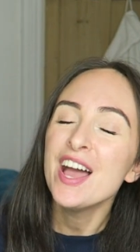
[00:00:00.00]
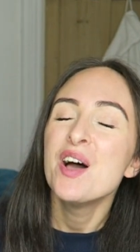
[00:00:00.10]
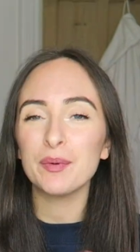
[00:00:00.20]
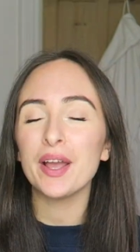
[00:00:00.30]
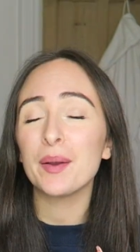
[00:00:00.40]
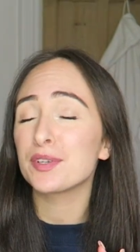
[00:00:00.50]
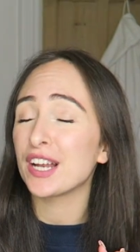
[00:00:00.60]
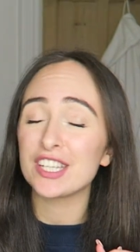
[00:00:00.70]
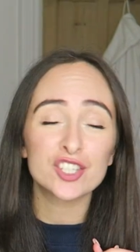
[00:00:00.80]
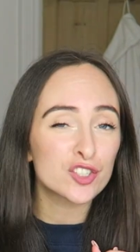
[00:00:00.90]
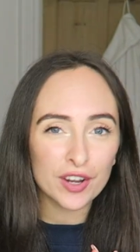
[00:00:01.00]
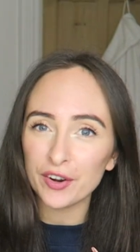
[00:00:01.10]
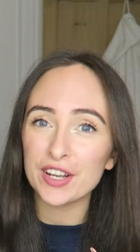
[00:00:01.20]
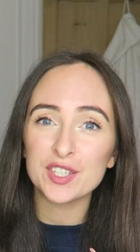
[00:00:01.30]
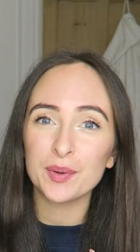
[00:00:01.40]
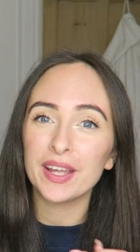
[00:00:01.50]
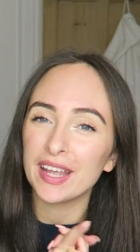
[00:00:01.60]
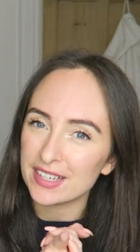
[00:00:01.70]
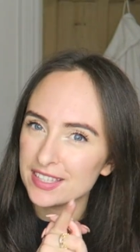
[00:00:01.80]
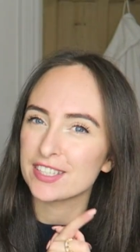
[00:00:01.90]
Anyway, I'm gonna get straight on into it and
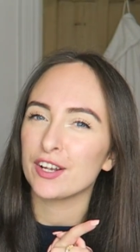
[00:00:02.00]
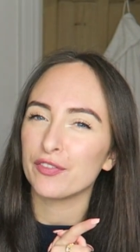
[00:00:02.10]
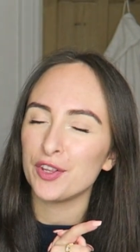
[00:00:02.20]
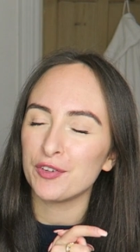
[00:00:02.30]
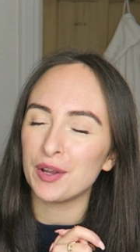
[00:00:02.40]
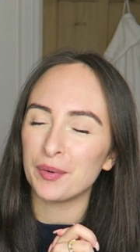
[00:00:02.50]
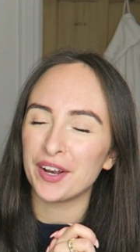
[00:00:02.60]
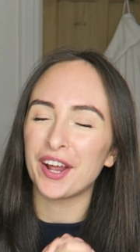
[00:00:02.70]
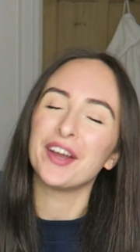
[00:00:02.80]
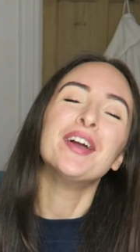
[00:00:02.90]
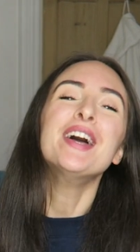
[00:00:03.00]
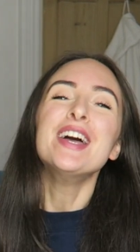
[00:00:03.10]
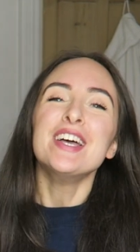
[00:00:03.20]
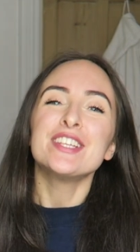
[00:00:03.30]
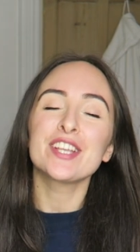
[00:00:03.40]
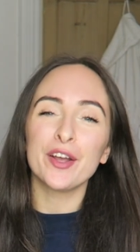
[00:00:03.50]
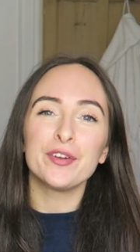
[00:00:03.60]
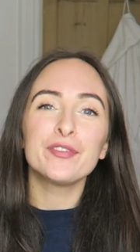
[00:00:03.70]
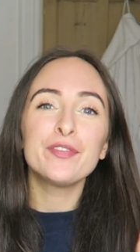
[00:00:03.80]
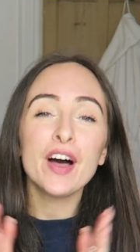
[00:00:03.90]
get to the stuff that you really want to know. So
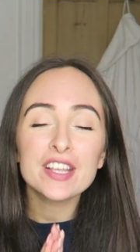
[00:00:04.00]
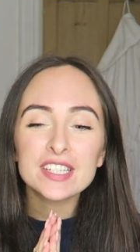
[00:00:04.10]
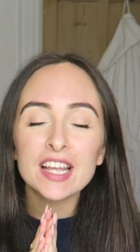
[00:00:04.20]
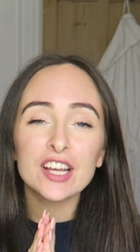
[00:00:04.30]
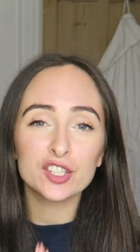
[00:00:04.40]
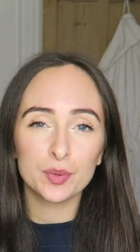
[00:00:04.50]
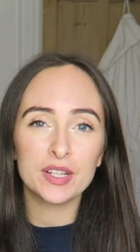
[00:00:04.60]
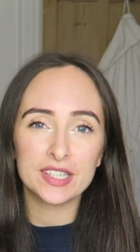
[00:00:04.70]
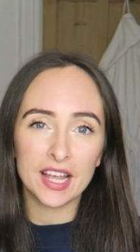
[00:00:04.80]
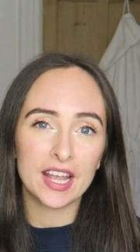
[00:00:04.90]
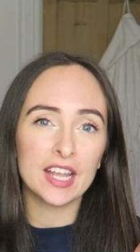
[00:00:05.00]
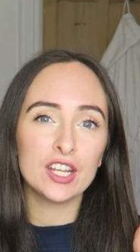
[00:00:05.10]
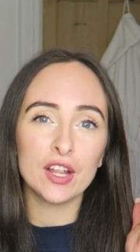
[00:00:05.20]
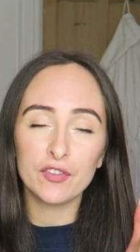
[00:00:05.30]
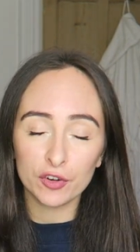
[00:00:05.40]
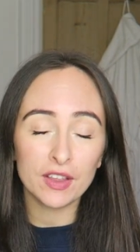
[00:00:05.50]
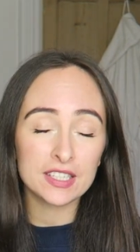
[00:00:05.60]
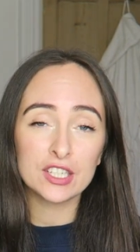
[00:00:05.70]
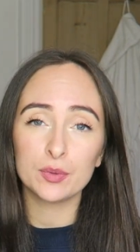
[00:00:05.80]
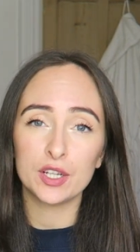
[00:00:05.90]
firstly, I just want to say, if you're in
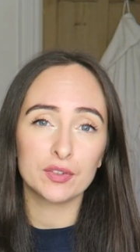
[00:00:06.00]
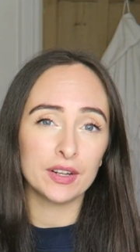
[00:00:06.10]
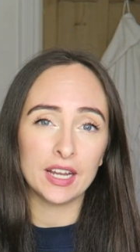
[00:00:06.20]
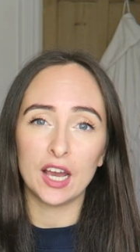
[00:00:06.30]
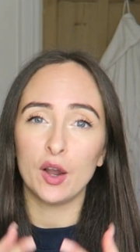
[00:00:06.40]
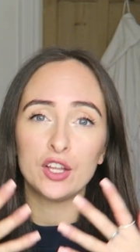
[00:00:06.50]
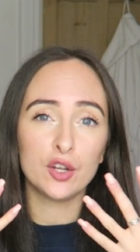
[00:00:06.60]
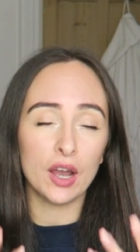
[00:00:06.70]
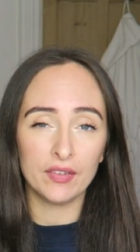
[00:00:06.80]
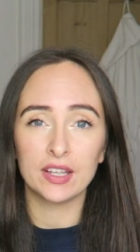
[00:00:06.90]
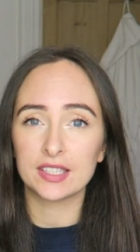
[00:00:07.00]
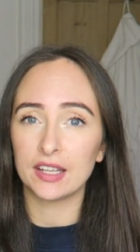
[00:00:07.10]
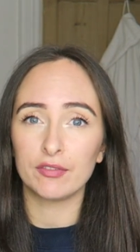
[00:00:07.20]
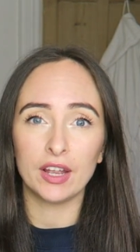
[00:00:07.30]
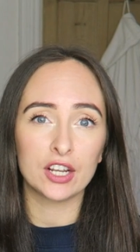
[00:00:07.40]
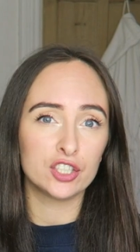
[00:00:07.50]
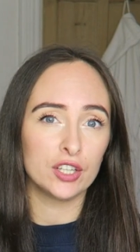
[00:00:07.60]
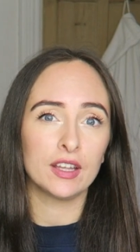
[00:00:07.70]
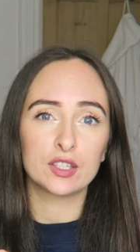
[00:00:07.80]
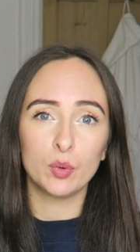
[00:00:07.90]
that situation right now and you're having a skin
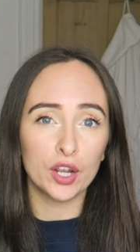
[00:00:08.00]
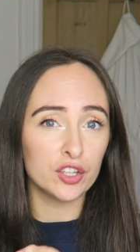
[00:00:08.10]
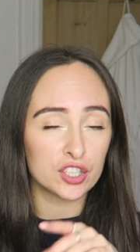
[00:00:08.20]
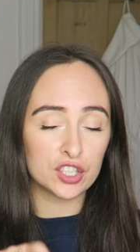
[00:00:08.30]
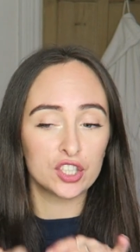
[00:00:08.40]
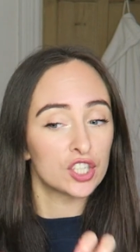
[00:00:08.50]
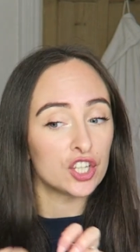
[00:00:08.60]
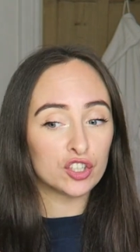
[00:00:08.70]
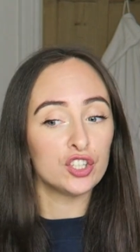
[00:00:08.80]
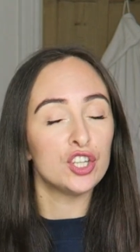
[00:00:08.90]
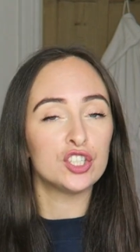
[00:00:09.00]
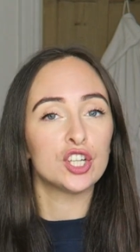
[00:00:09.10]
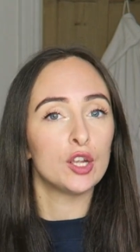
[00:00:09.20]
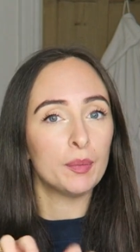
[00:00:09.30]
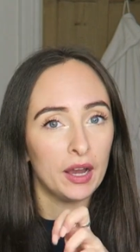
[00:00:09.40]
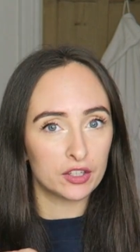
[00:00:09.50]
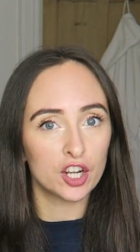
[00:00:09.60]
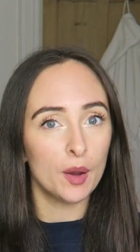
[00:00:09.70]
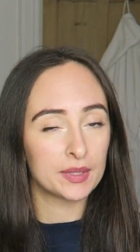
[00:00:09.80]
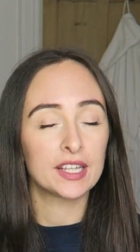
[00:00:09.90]
reaction, that's why you search on YouTube how to
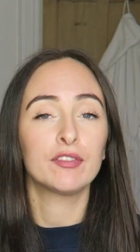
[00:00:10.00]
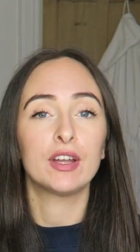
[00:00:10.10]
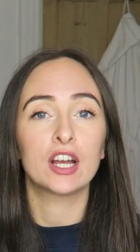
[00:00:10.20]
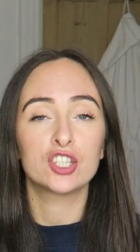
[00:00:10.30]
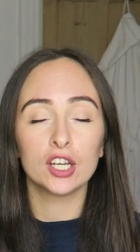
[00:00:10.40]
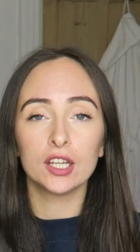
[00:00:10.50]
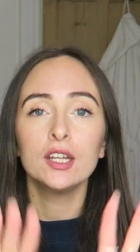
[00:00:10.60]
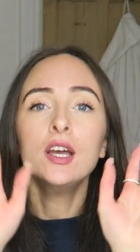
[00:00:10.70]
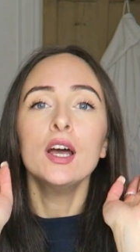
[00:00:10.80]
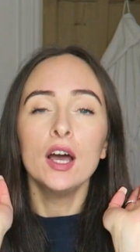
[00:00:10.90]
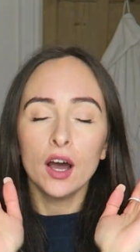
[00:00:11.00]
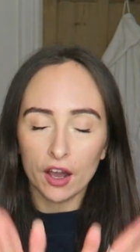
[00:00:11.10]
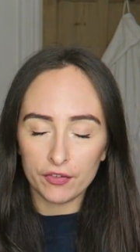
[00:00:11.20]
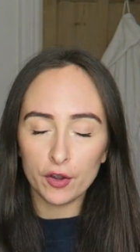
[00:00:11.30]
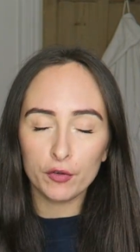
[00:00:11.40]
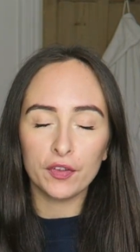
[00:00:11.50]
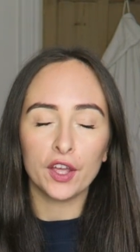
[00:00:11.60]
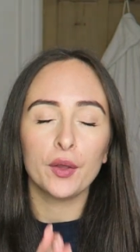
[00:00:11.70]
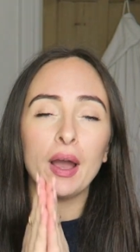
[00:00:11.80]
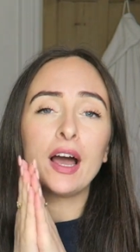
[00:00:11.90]
calm a skin reaction. I feel for
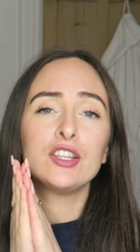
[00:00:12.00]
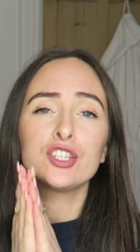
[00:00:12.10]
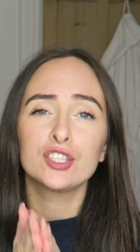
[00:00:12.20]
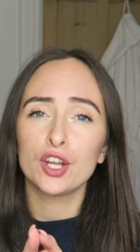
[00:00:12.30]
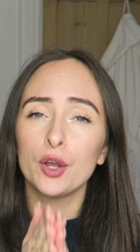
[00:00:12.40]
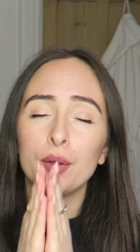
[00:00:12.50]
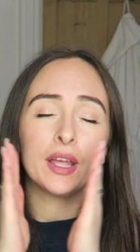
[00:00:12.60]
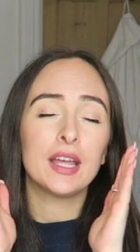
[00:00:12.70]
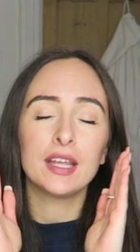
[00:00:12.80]
you, and just know